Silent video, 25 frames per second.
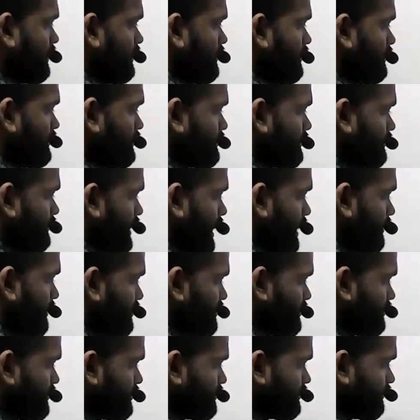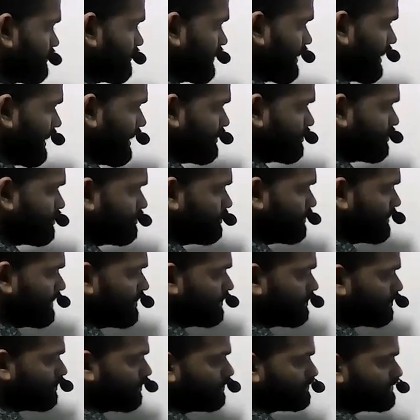So dimensions of K should be
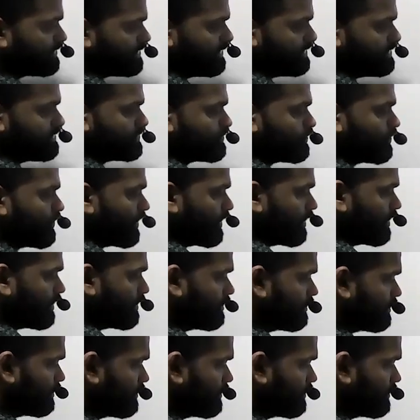rho C squared.